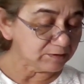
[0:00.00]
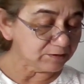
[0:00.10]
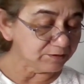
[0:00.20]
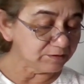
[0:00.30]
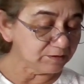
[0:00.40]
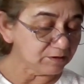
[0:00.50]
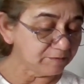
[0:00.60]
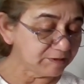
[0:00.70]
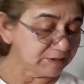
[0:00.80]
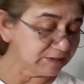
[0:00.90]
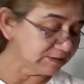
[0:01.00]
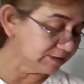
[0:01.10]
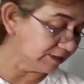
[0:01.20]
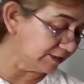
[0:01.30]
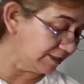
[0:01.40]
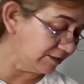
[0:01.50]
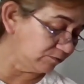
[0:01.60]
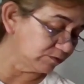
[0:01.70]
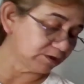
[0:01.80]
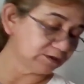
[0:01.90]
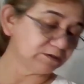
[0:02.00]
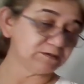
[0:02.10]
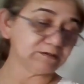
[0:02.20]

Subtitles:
Turn garment inside out.